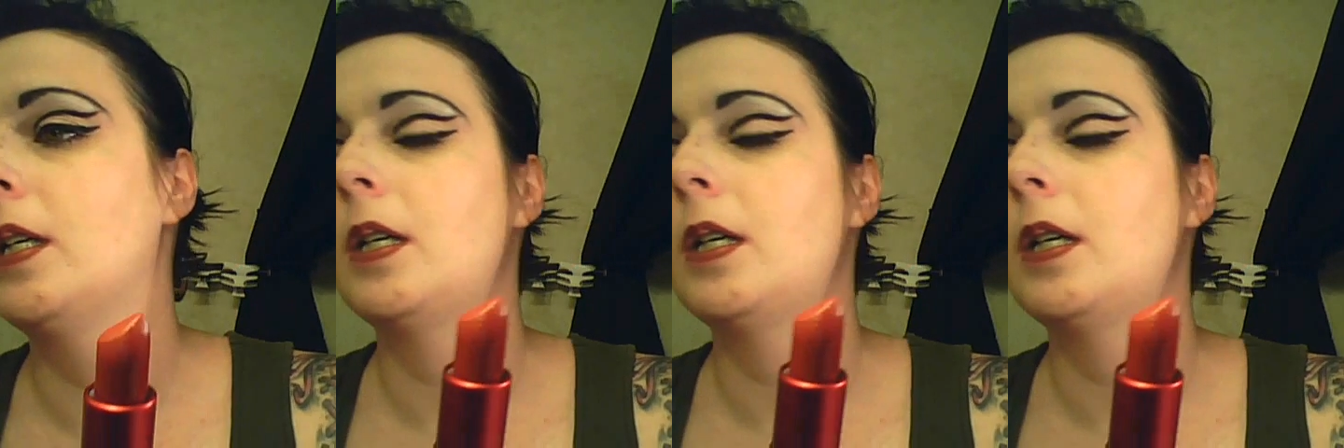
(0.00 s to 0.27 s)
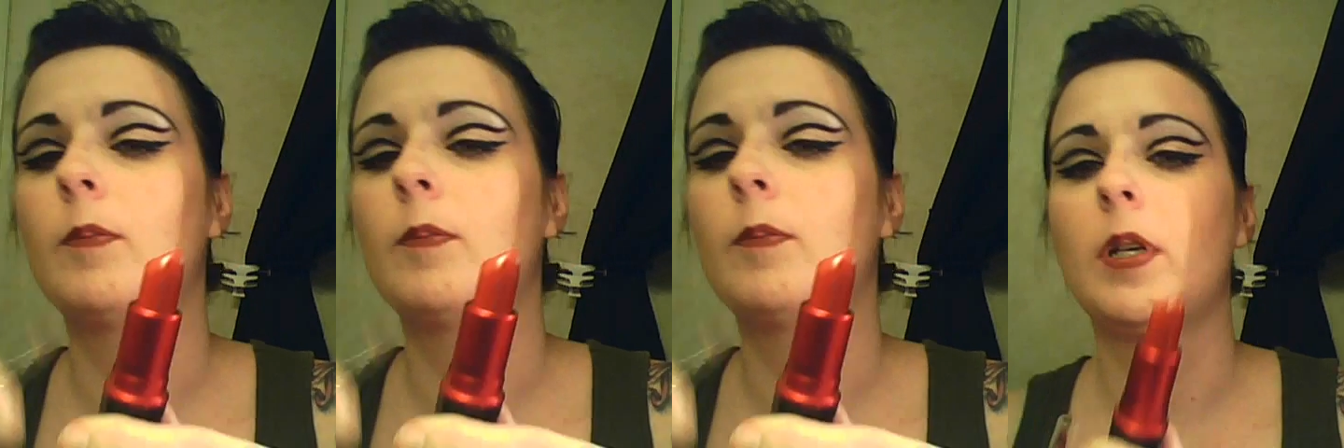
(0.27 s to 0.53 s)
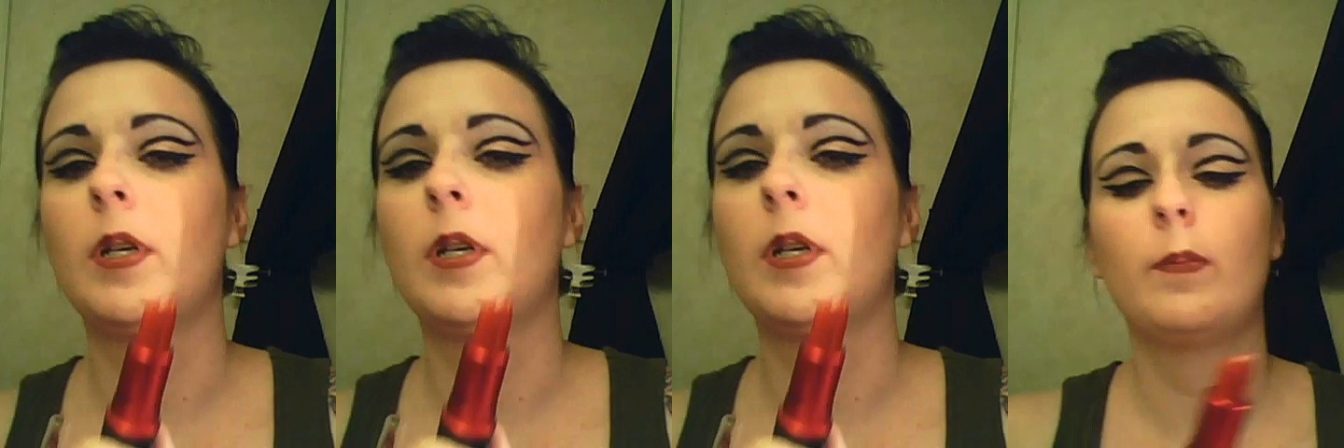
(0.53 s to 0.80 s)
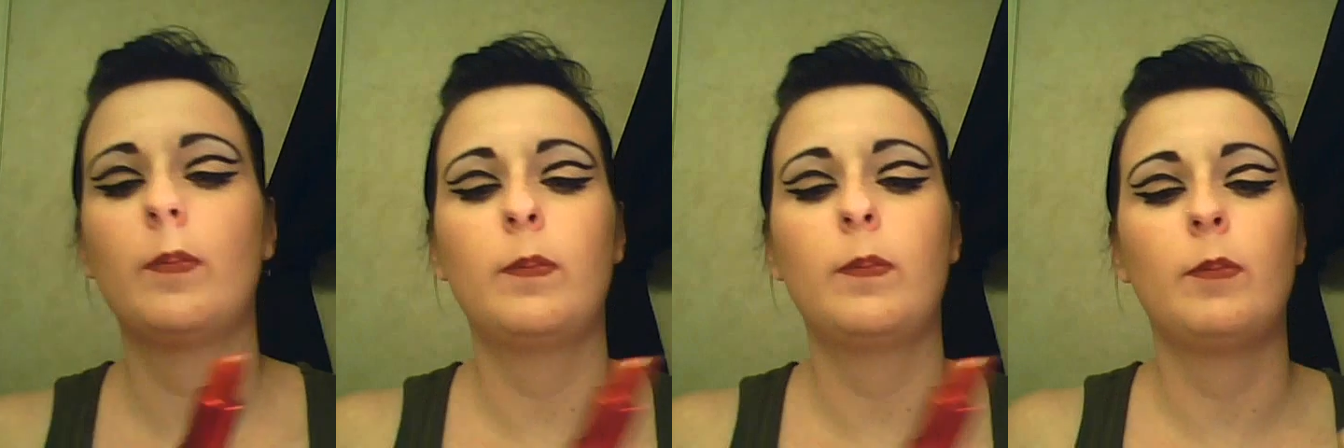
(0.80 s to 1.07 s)
And I'm going to be
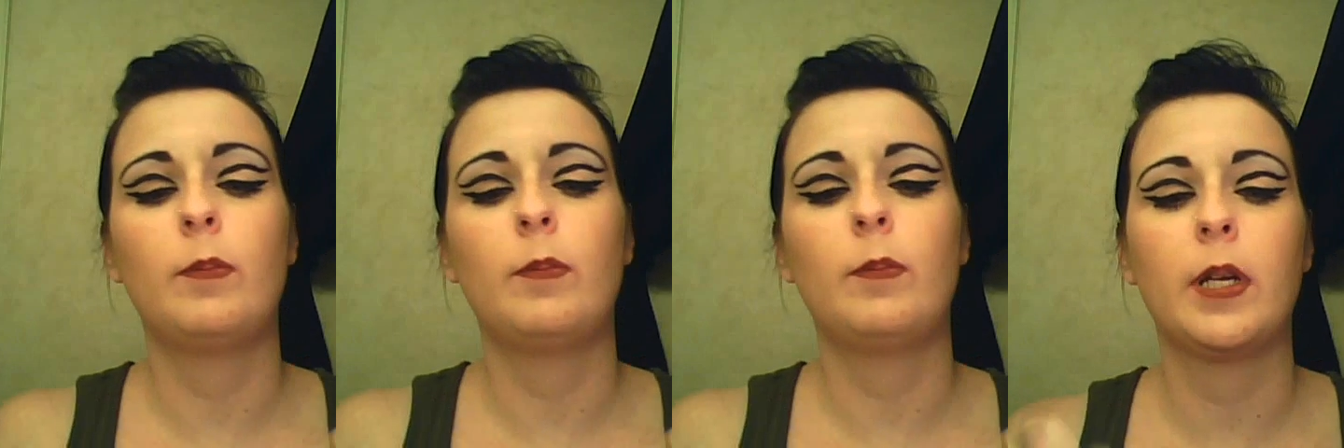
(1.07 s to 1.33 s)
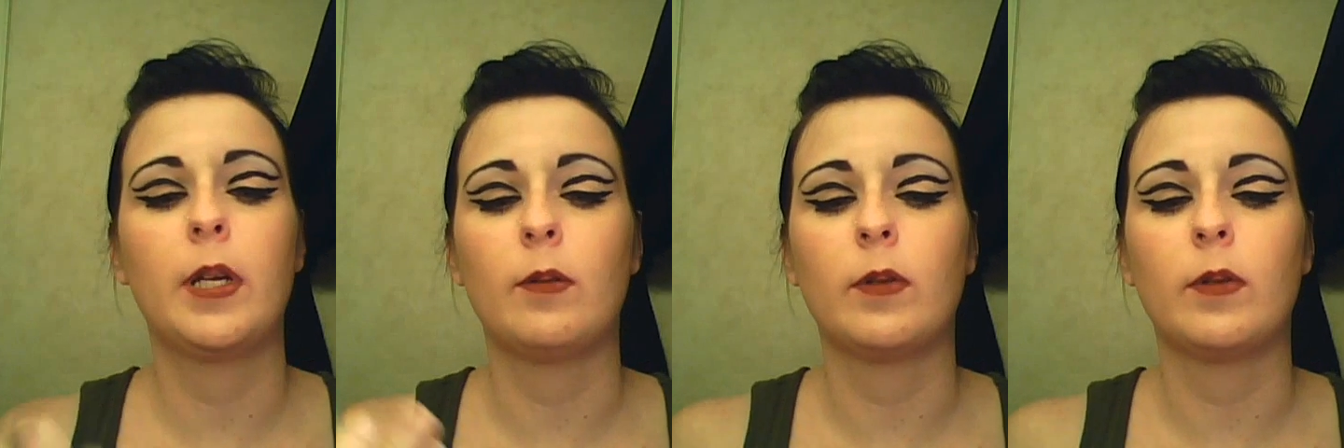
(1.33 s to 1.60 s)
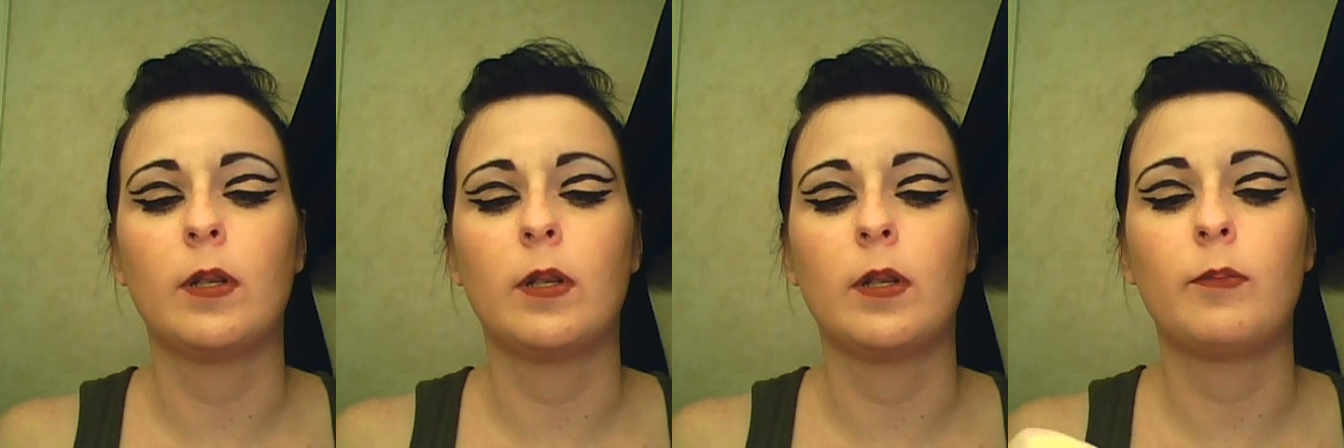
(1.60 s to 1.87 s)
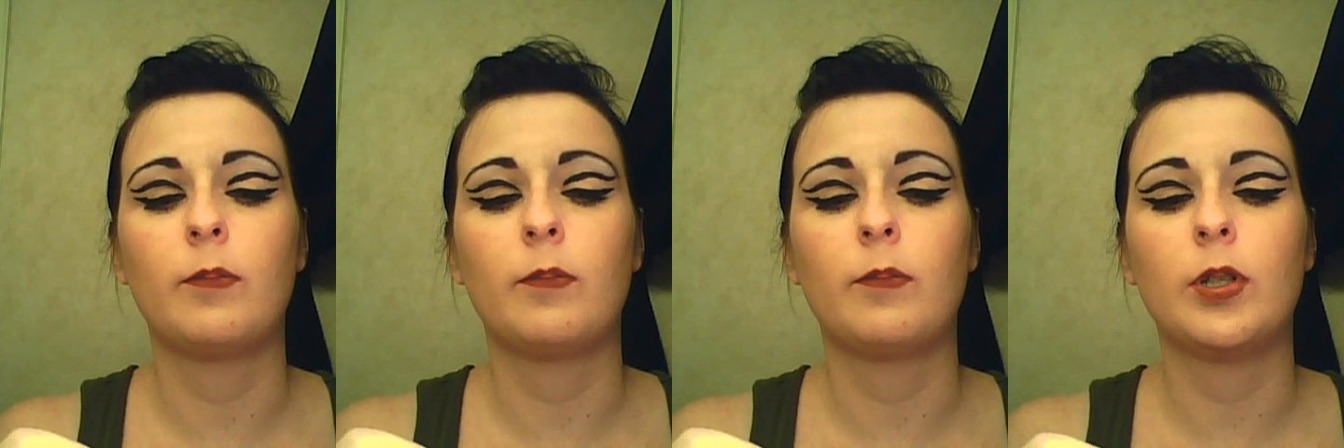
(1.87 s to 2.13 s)
applying it with a
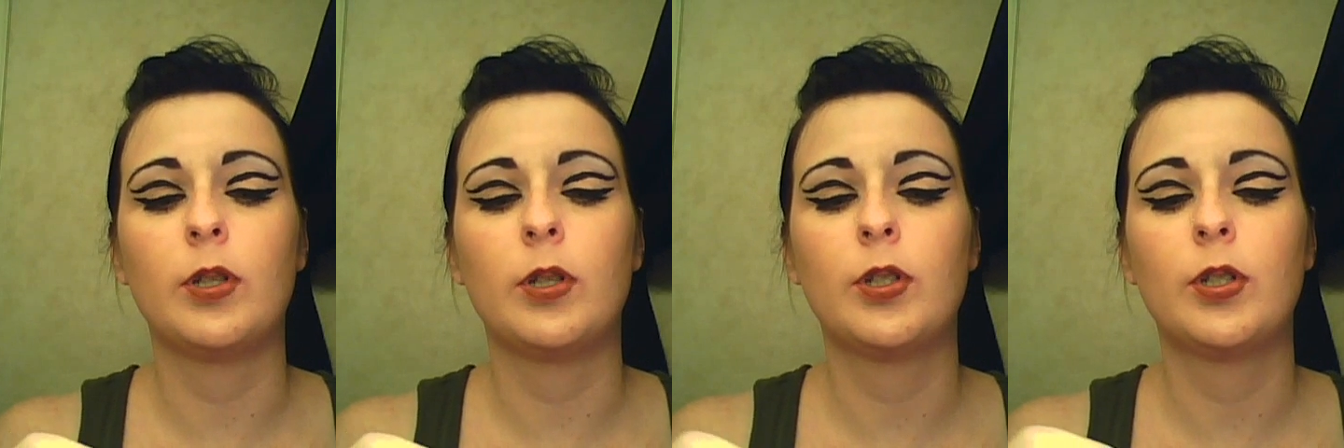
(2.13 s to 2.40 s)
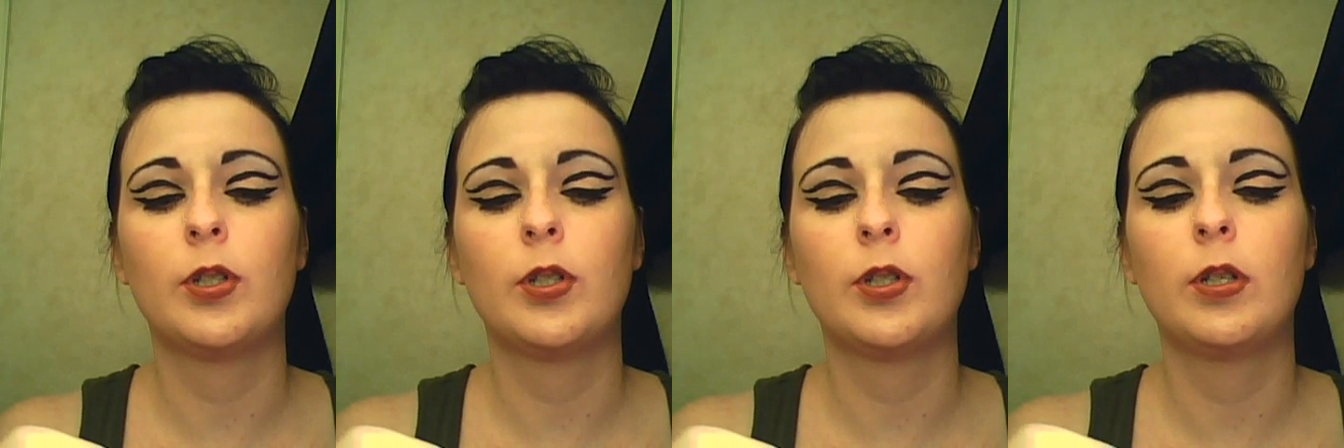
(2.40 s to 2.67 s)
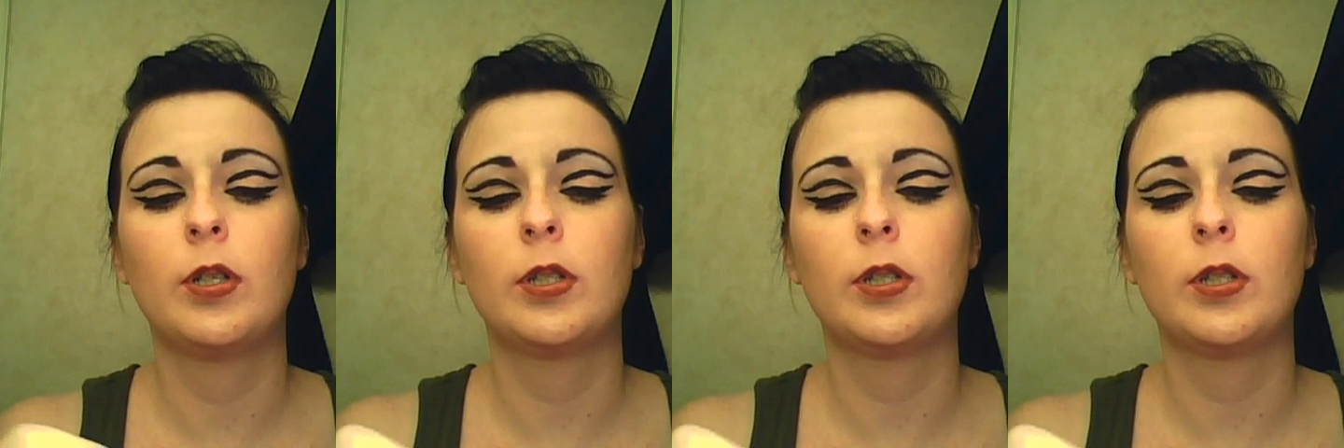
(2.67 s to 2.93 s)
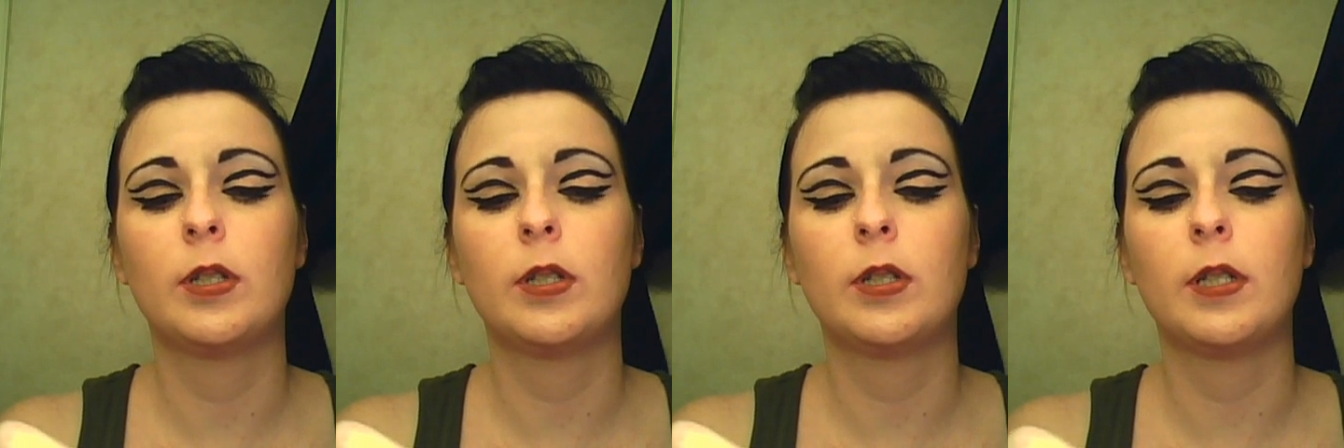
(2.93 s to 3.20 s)
lip brush,
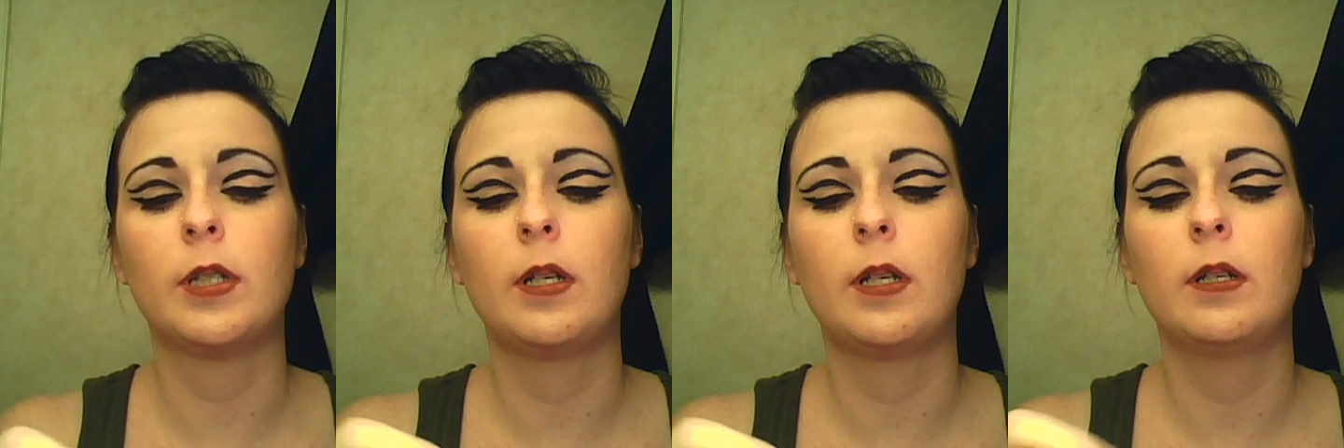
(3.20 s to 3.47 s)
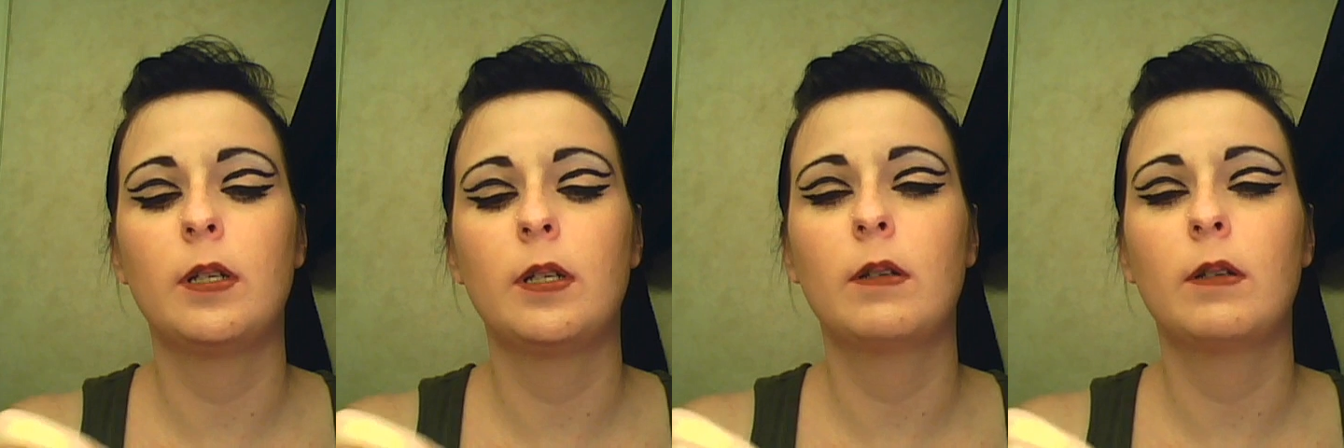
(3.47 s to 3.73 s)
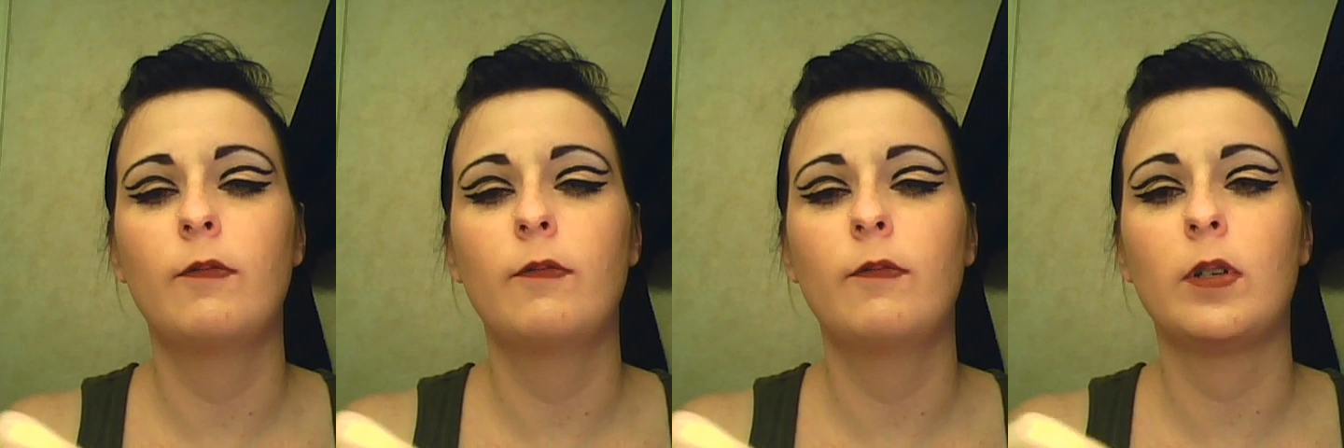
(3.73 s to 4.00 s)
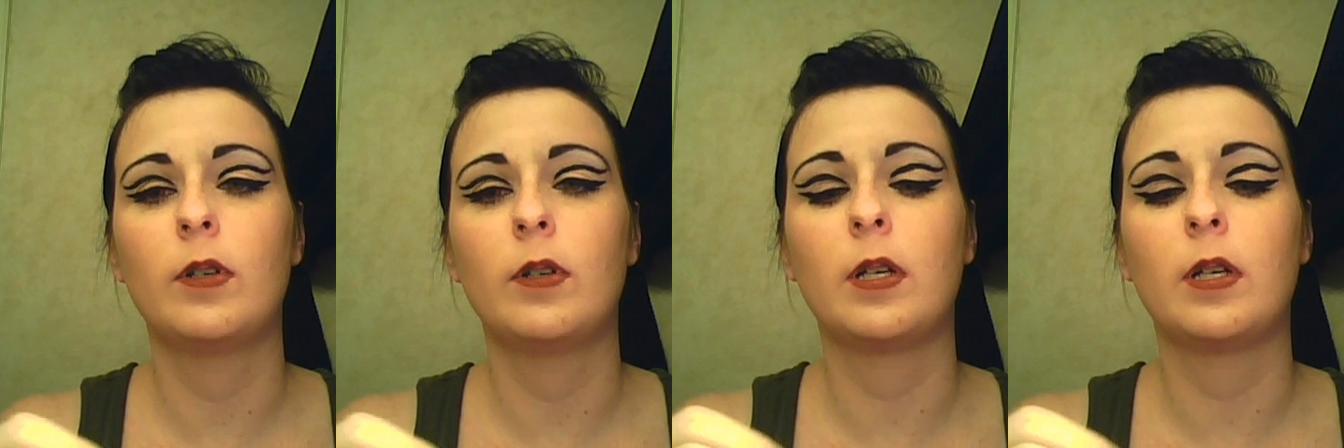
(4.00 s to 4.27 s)
just because I
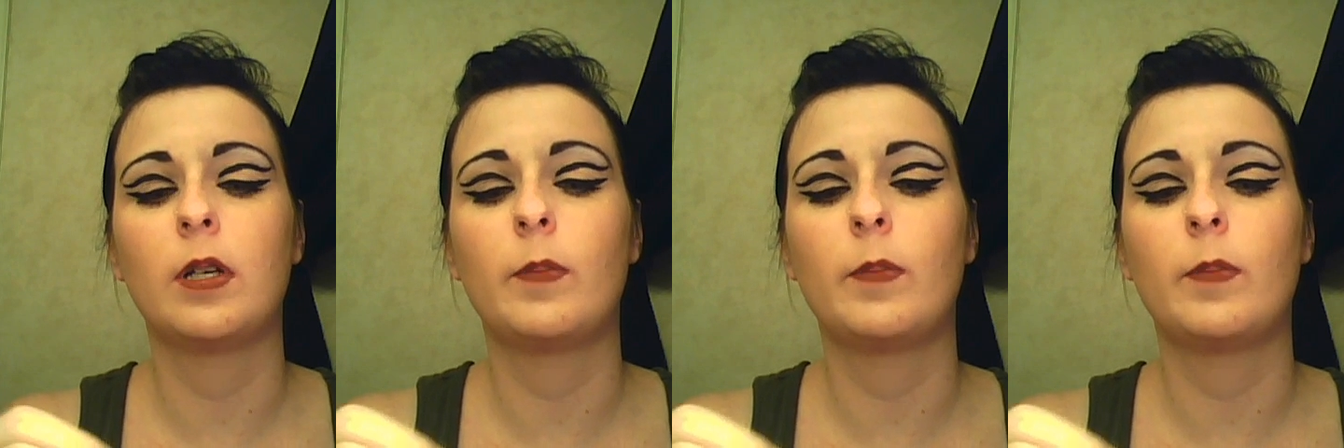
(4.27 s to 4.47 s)
feel I get a